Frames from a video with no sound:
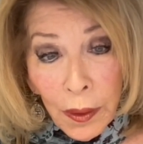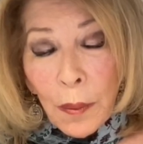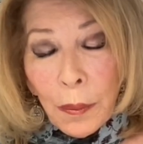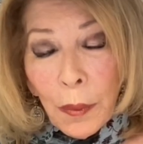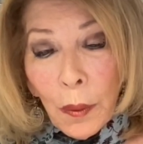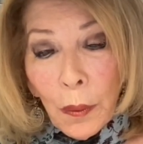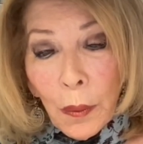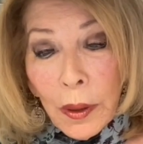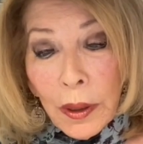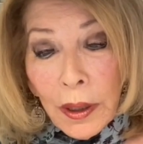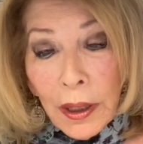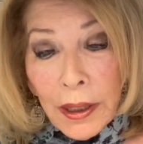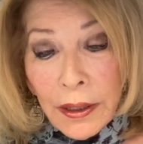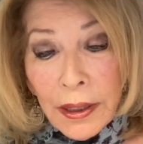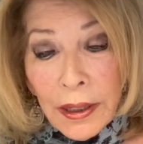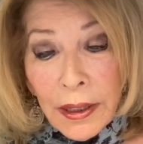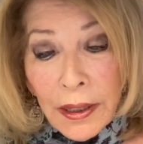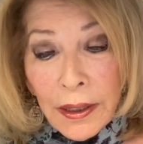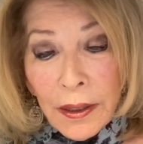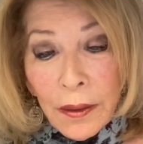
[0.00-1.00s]
But what I
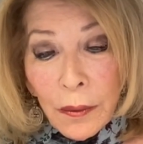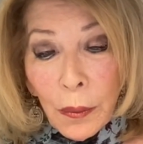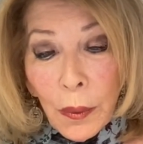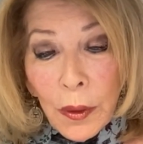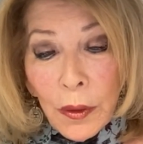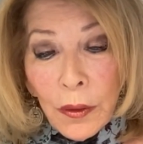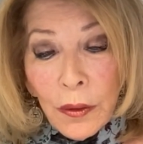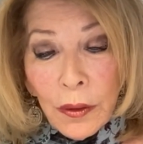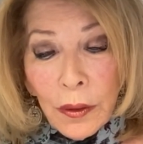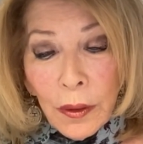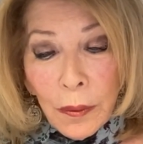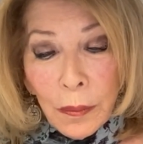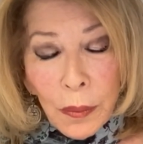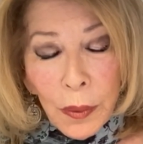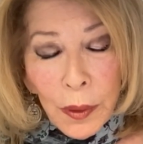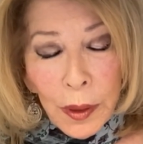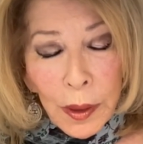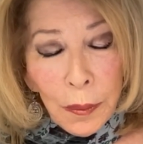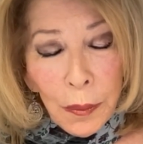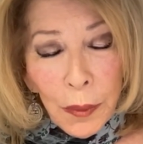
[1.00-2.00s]
did was
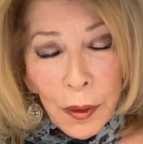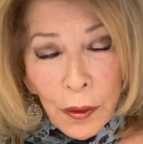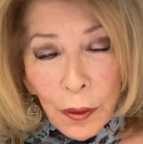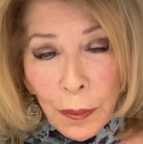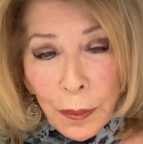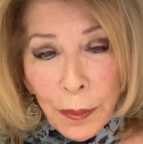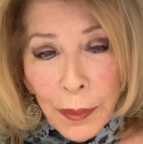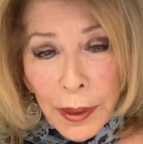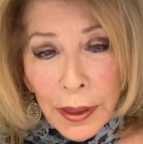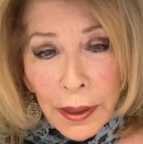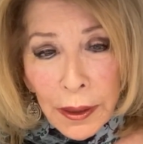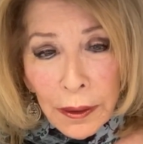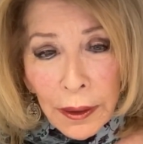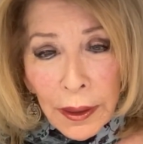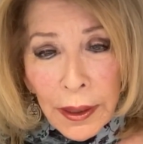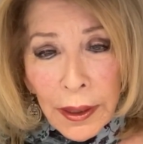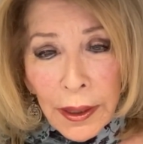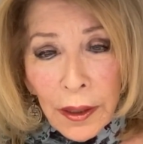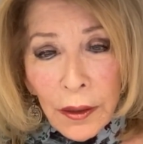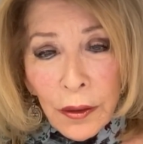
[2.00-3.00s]
pretty much
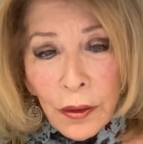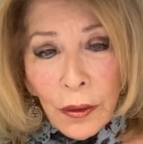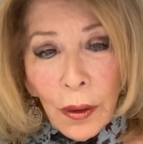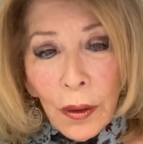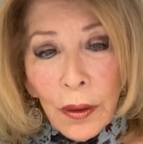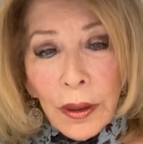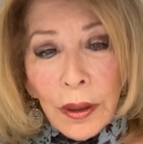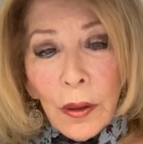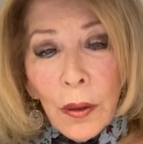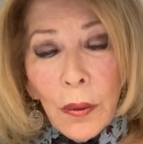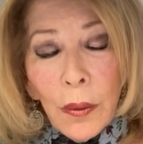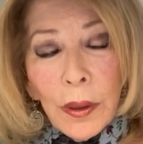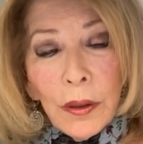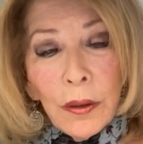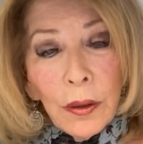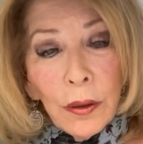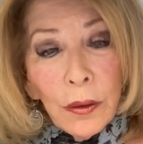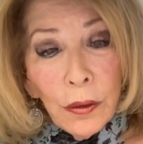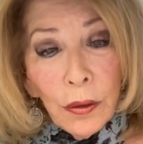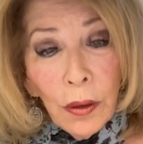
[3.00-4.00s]
immediately, I started going
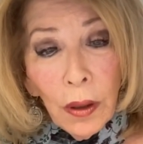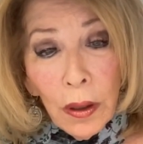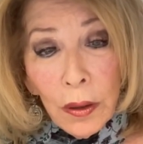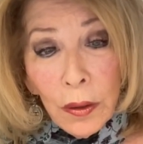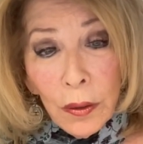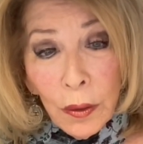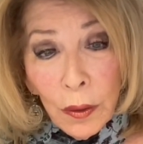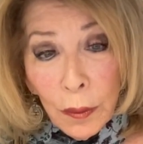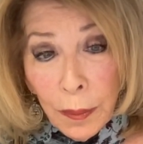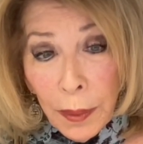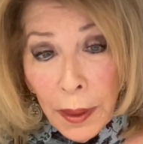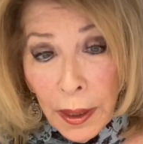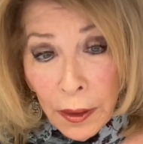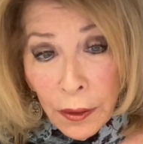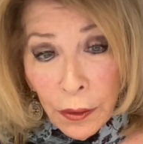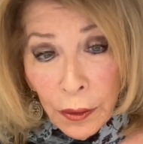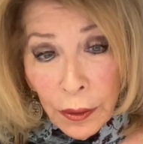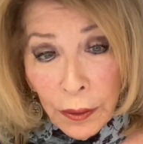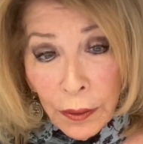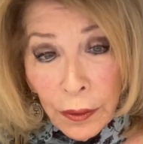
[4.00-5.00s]
to childhood
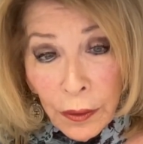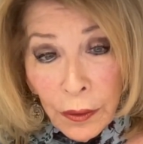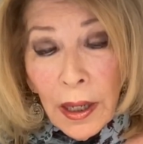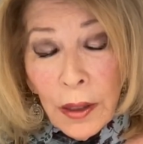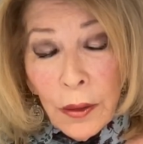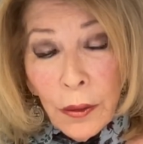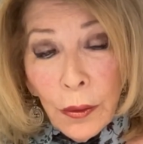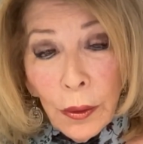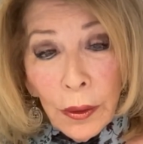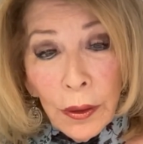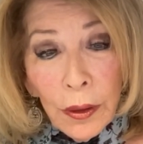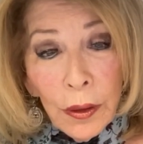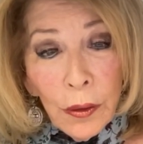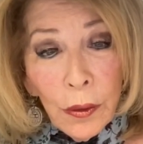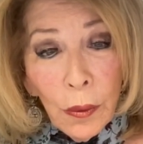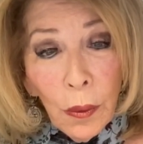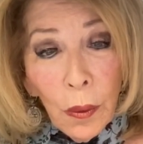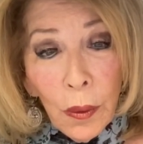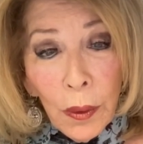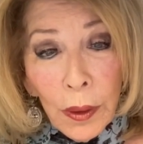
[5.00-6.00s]
passions. I took a
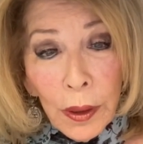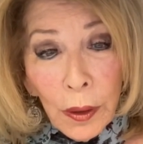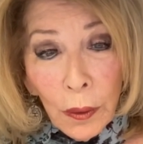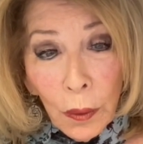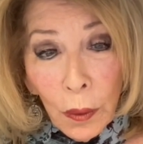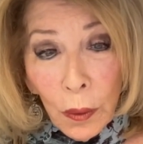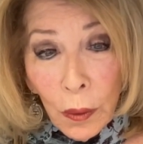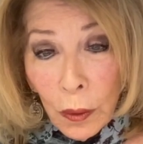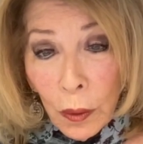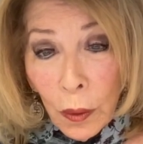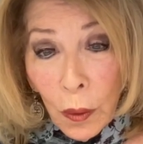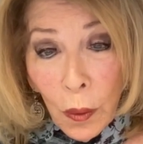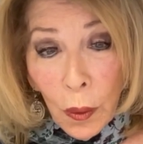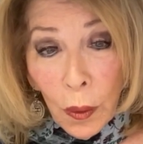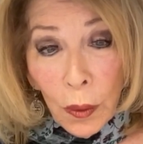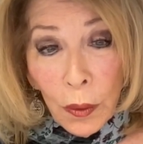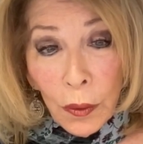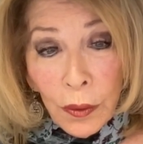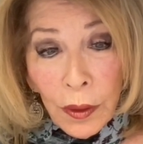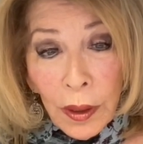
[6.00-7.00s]
drawing
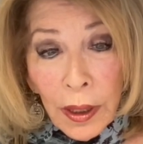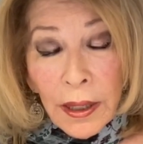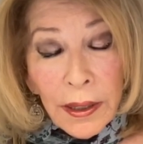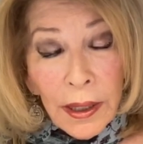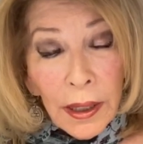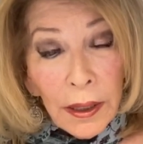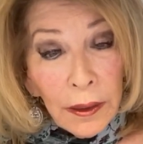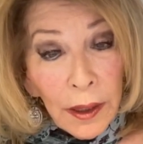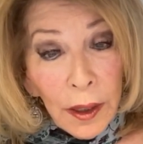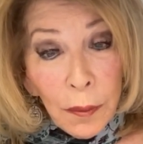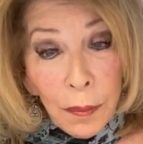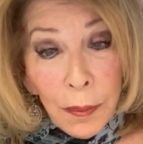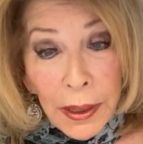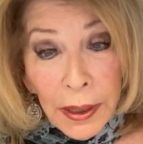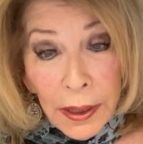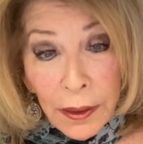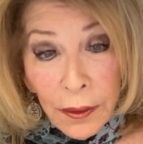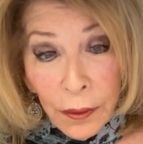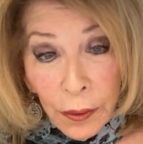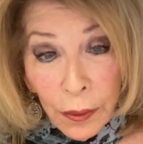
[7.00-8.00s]
course that led me
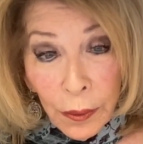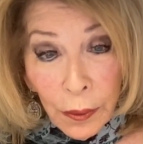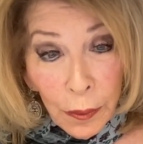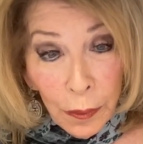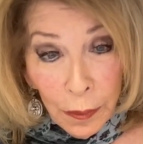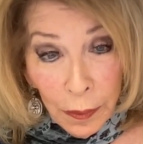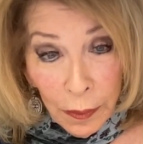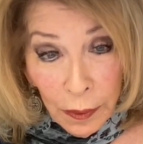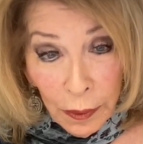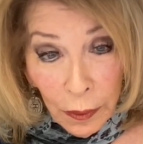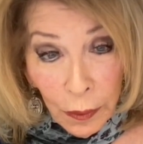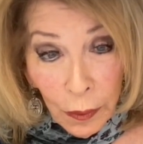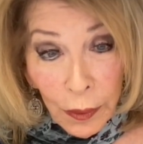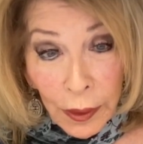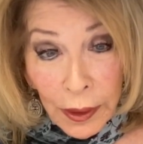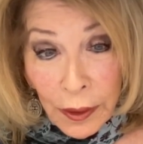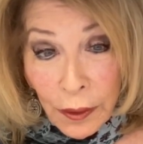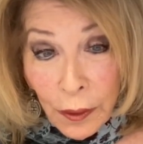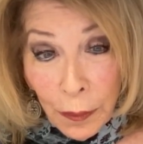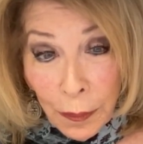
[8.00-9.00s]
into
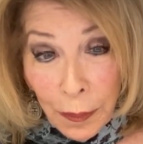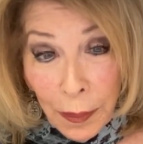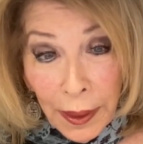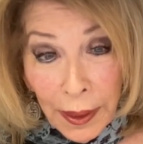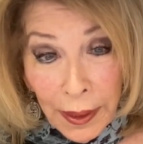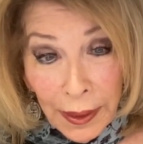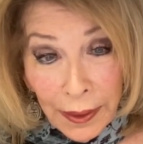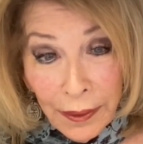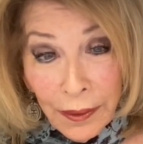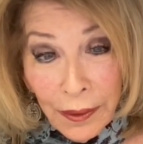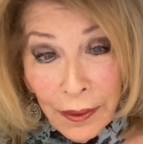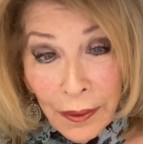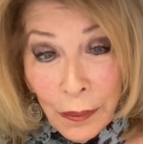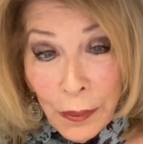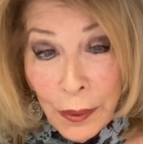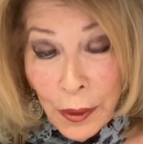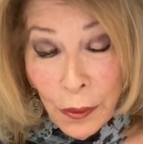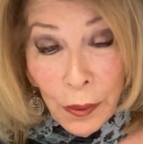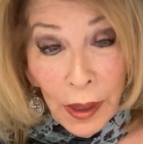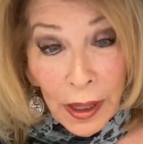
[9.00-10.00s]
learning to paint,
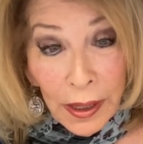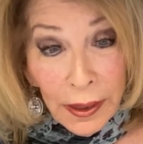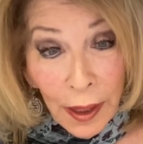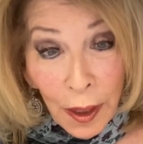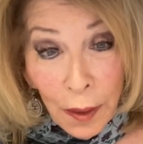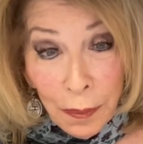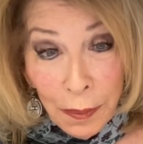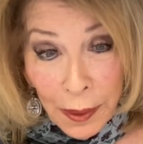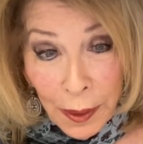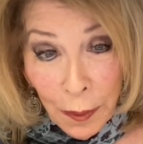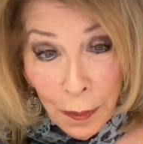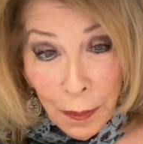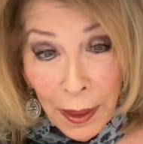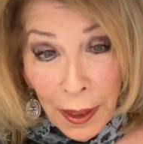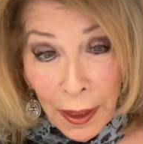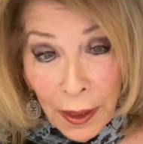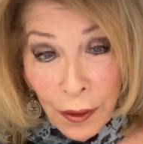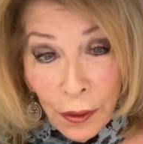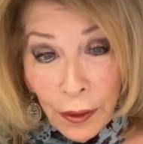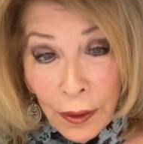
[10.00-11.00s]
which had not been a
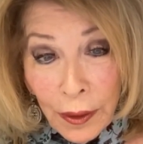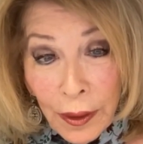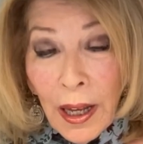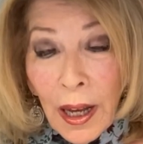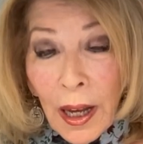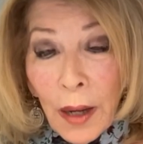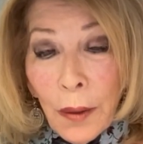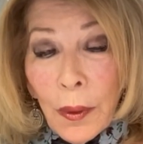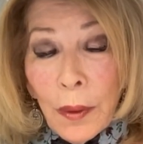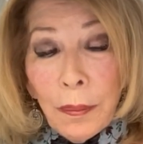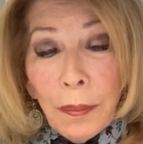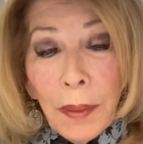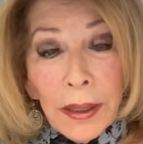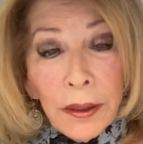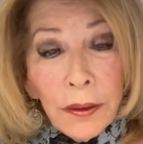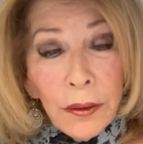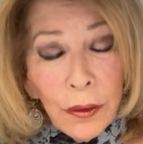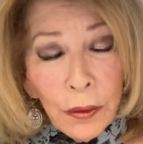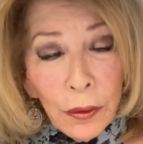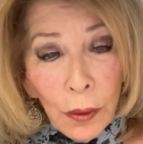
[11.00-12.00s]
passion. I went back
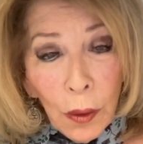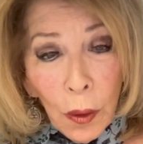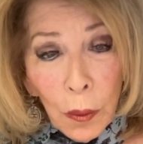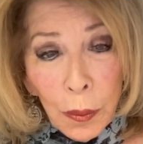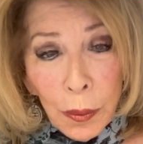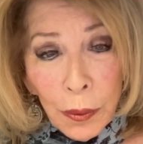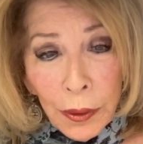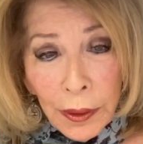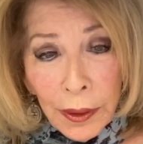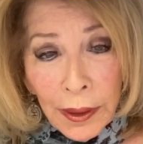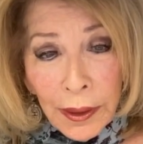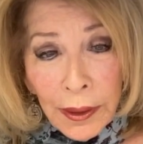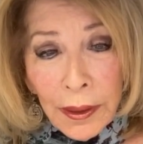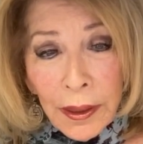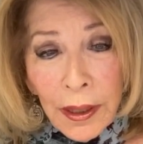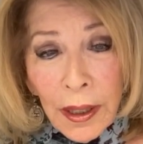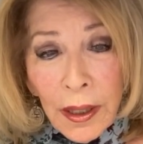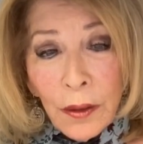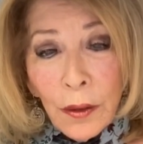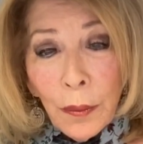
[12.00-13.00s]
to sculpting,
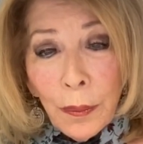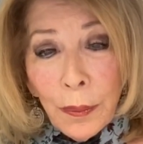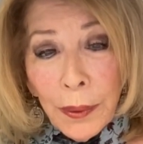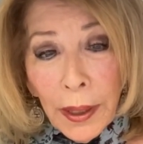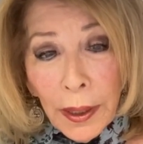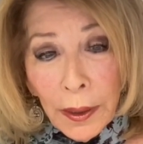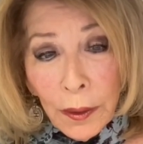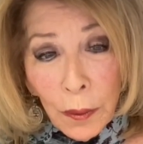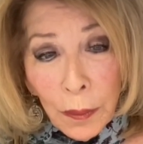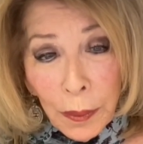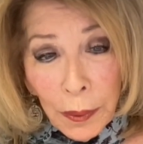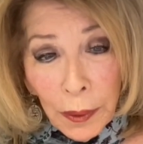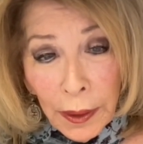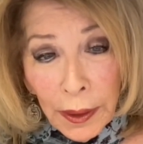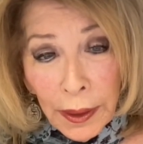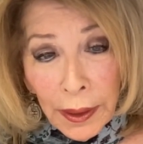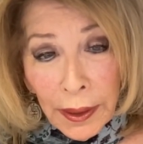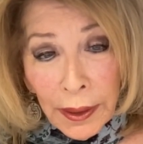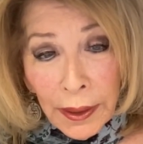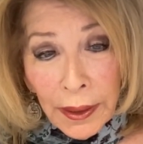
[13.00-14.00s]
to piano
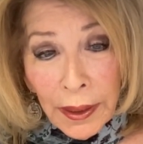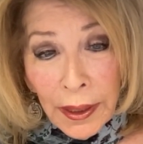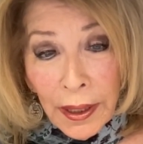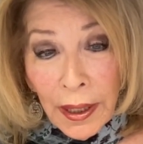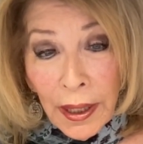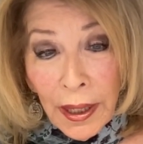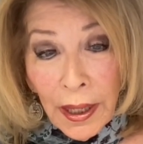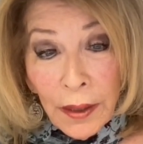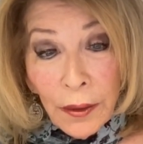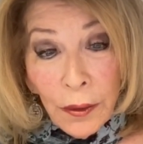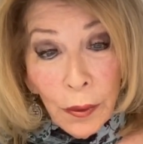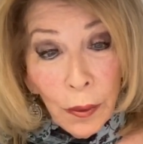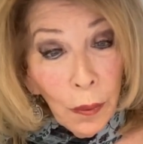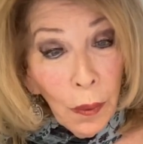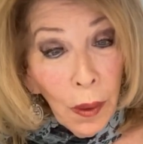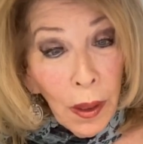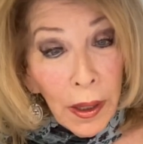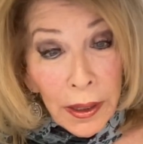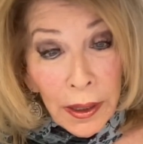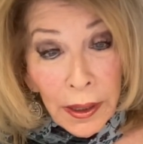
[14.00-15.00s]
playing, and to
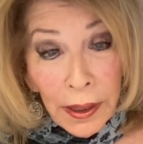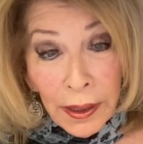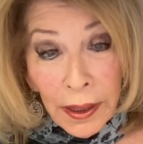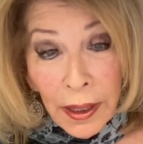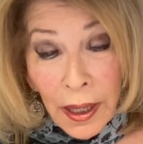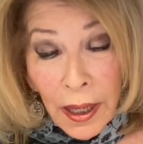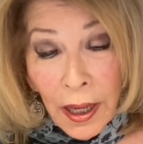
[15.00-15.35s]
writing.